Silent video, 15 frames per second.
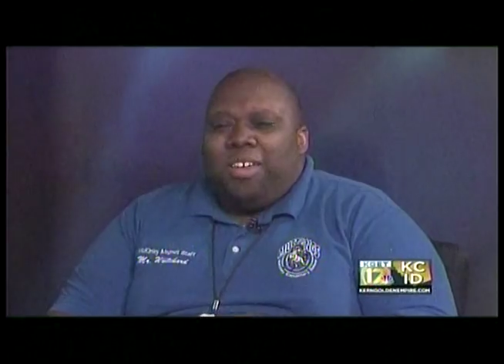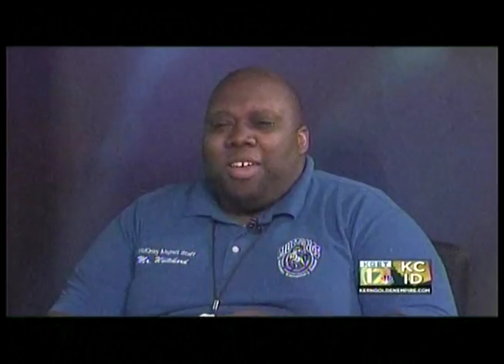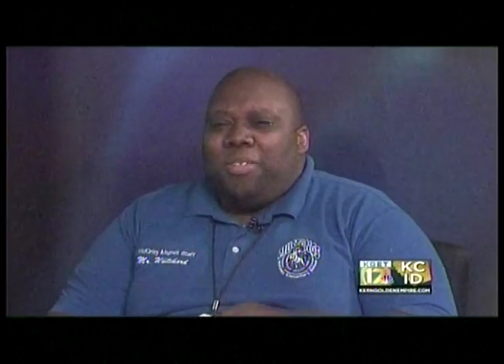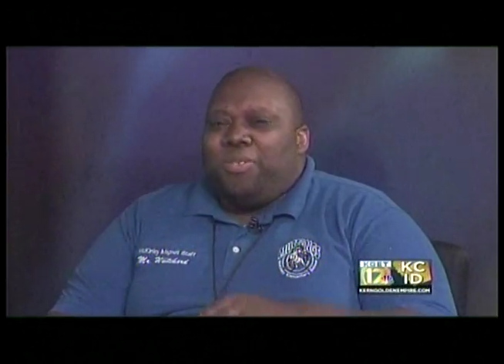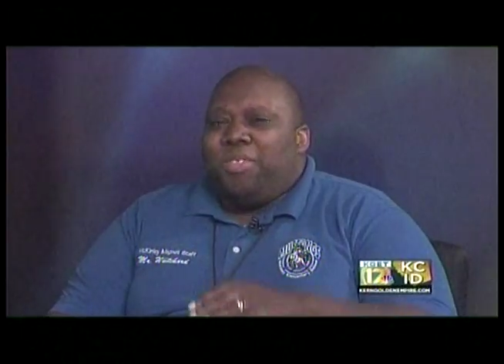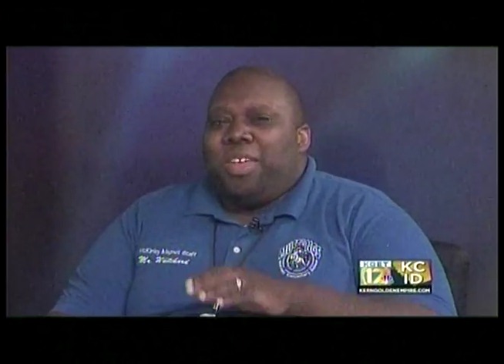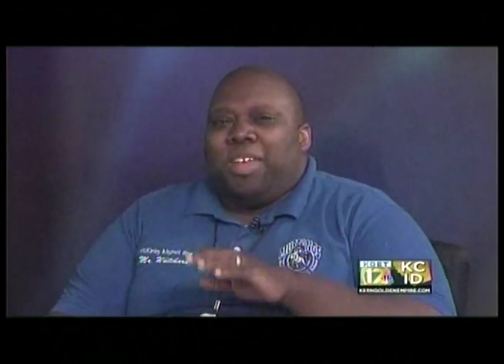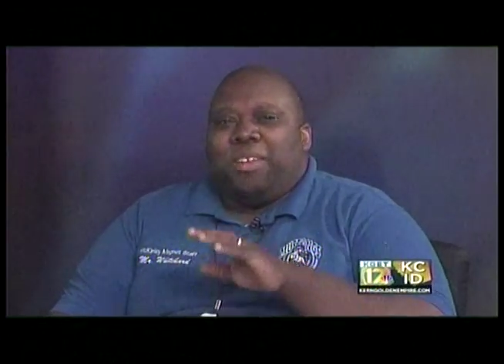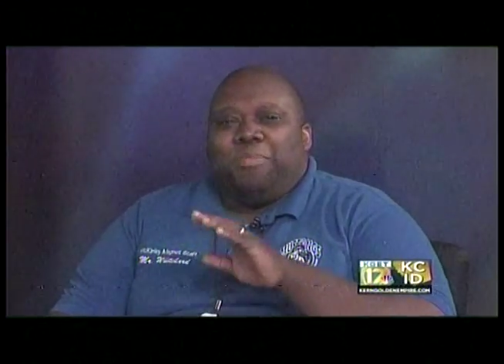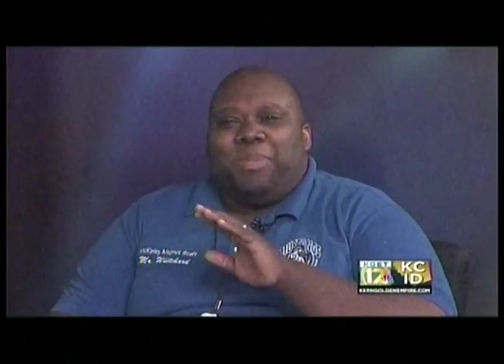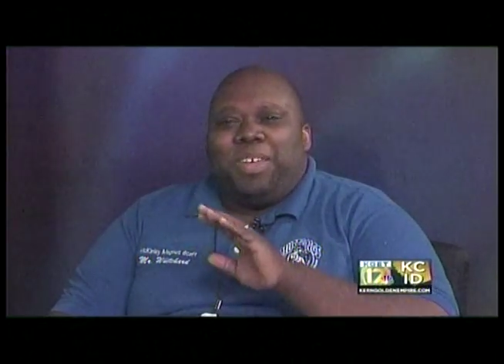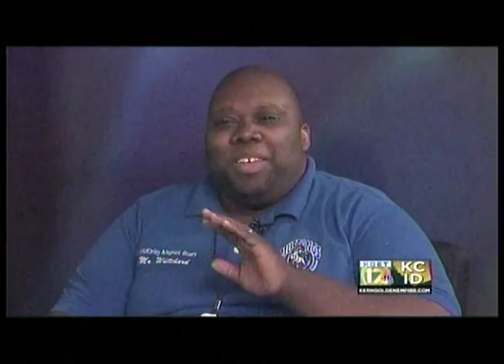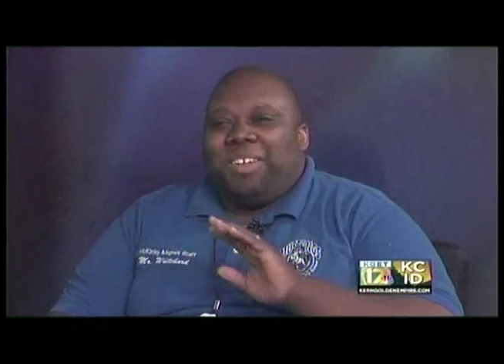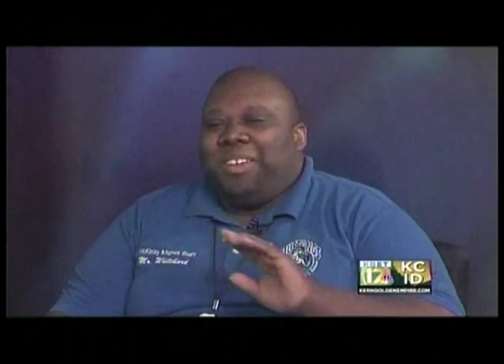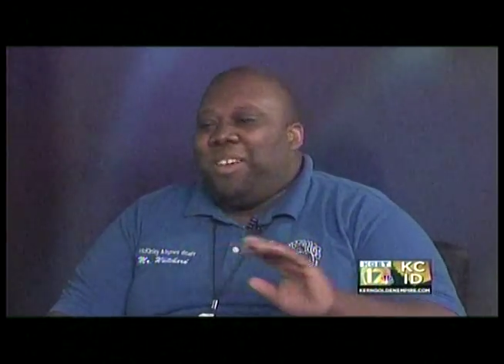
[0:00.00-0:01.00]
and then
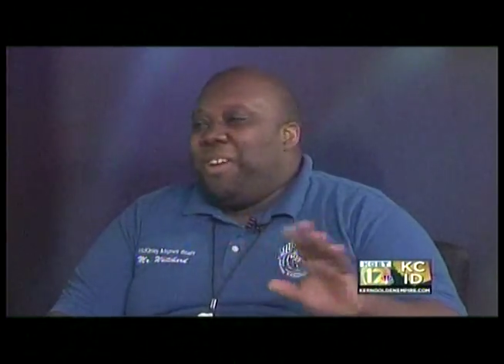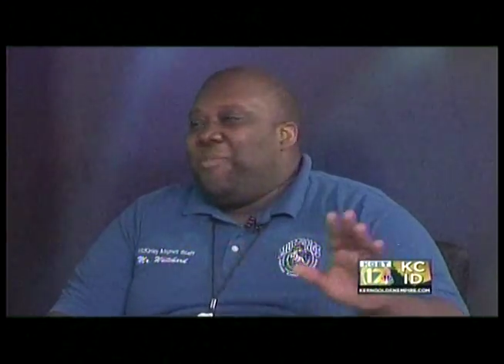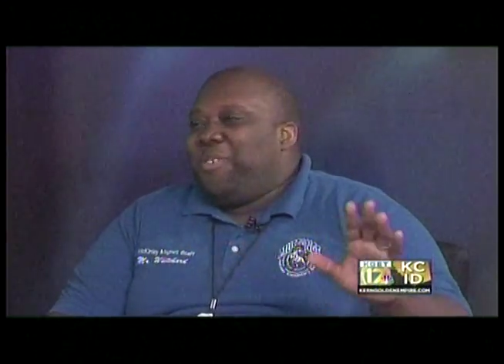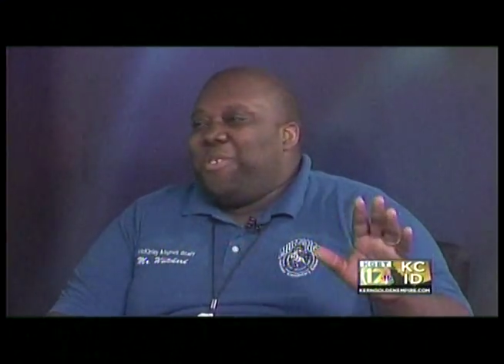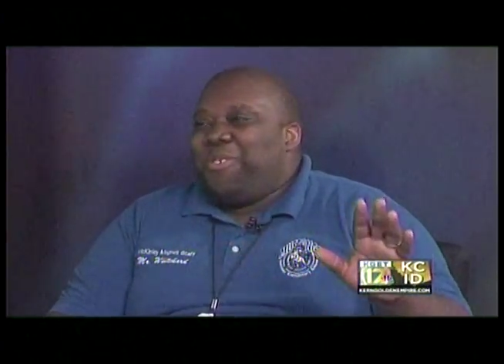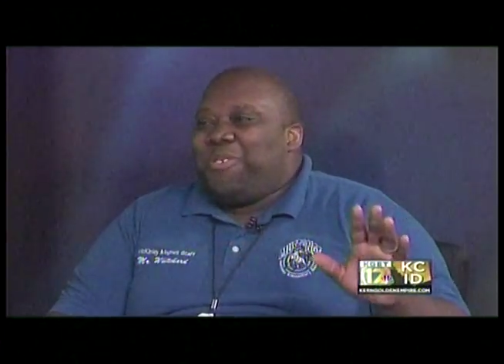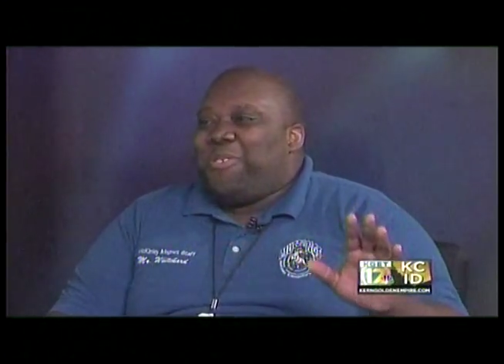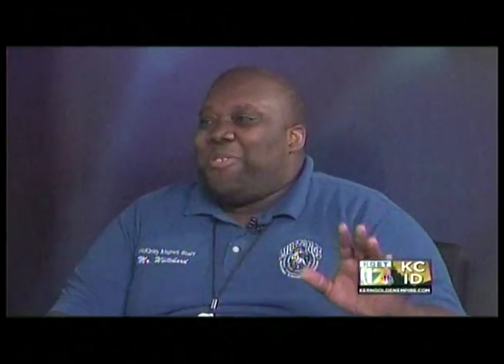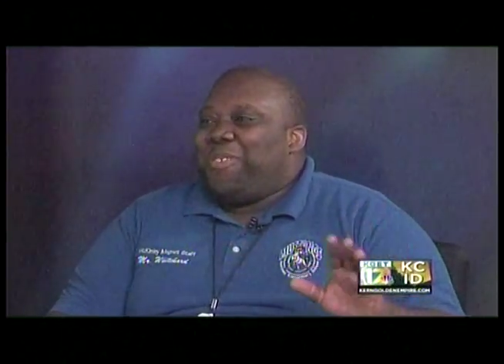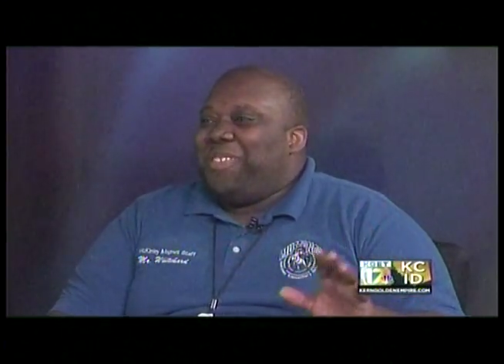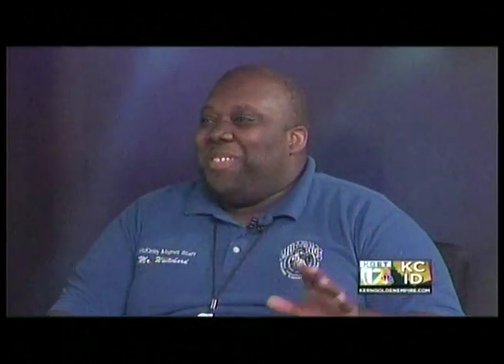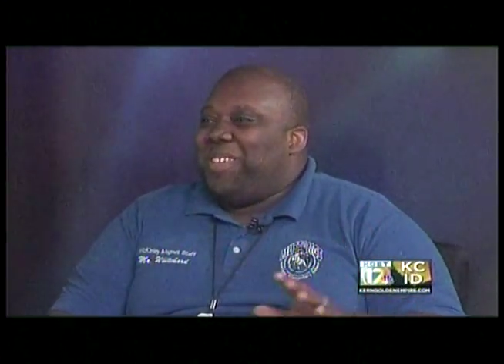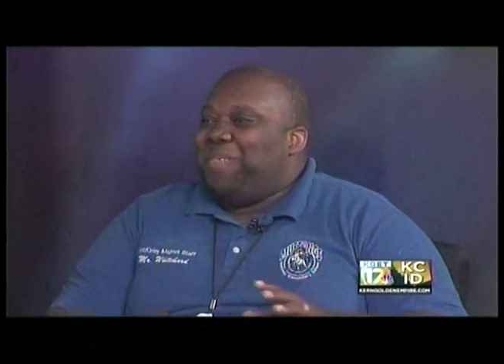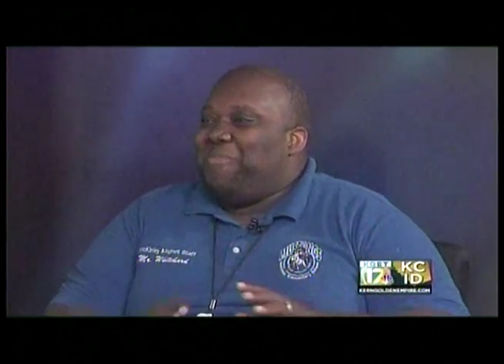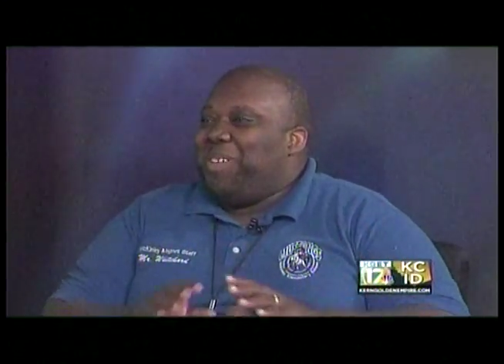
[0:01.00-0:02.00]
being governor,
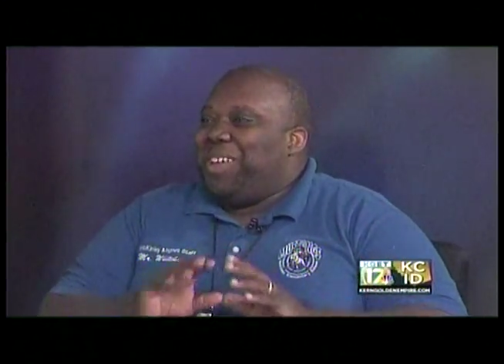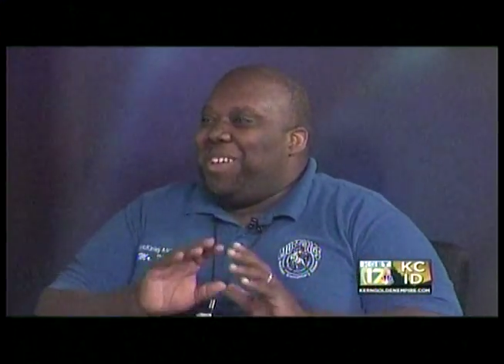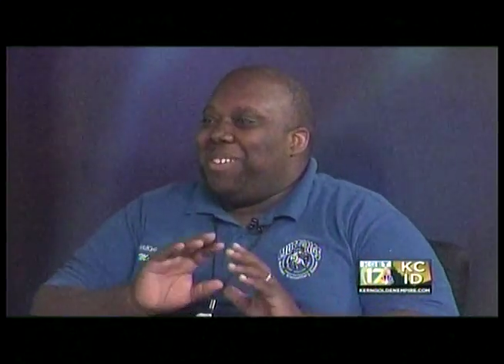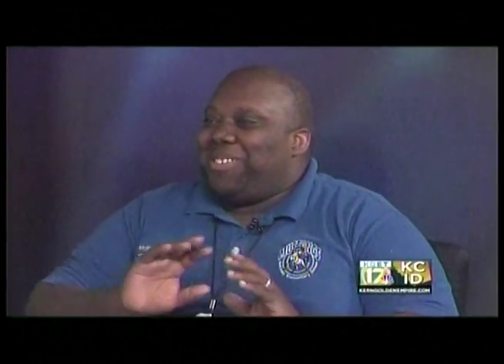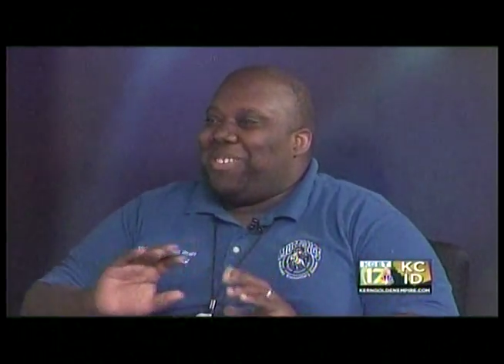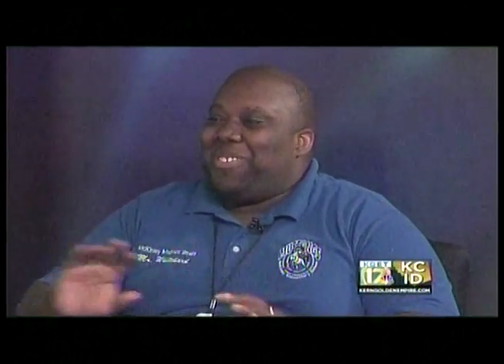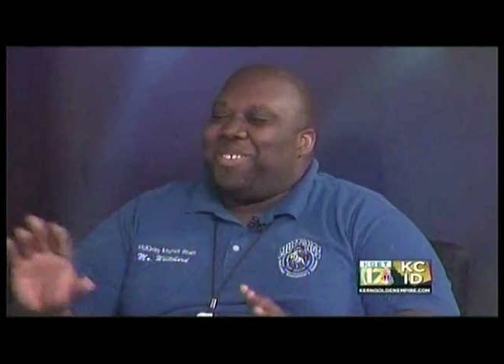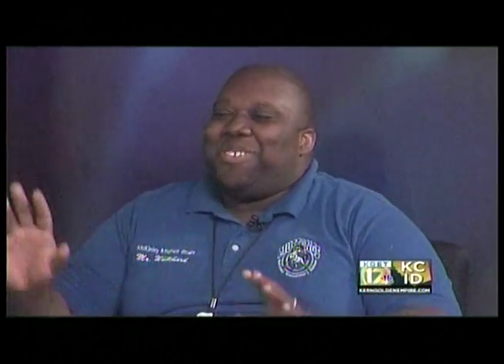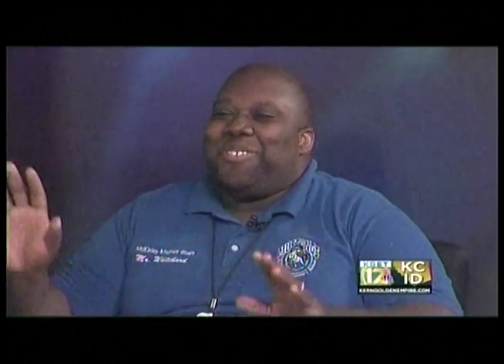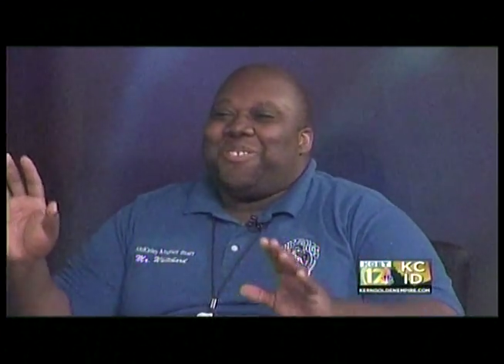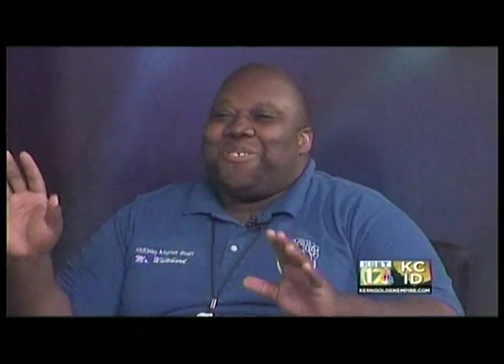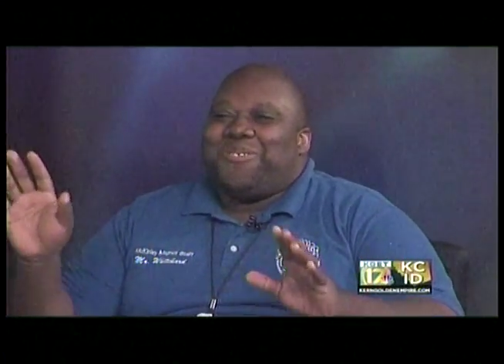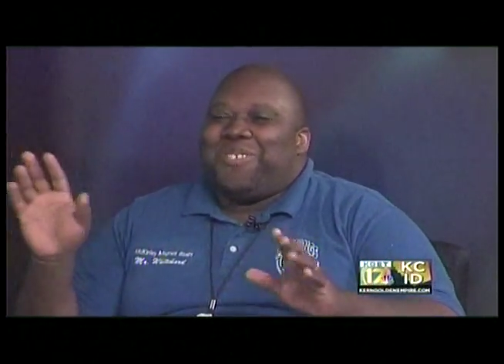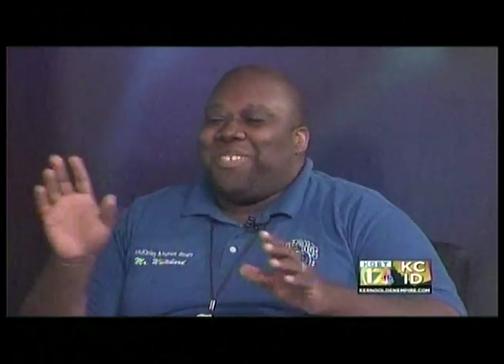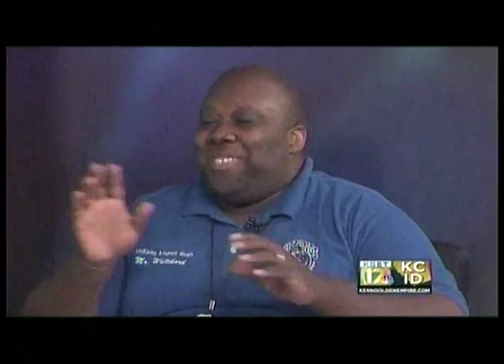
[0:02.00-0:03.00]
and then being a
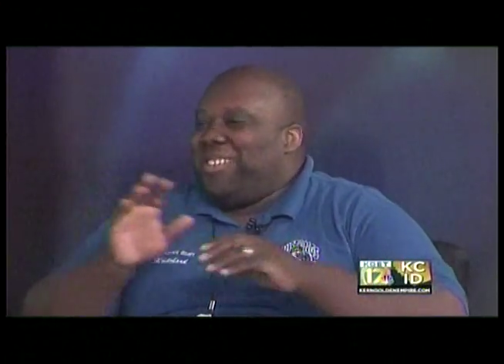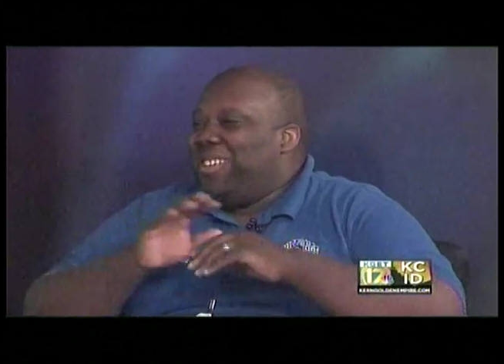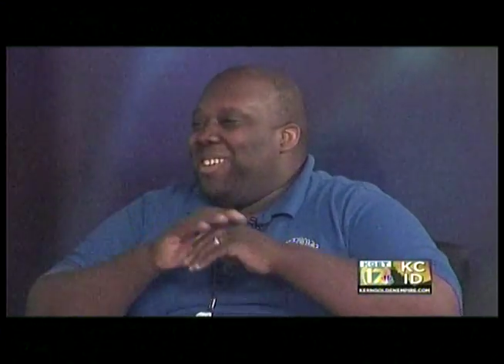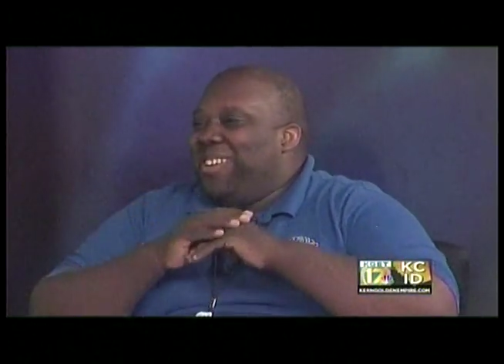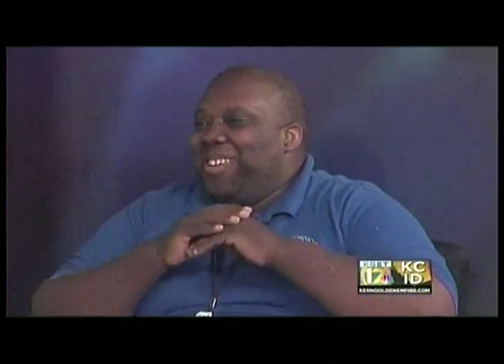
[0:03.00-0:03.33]
senator, and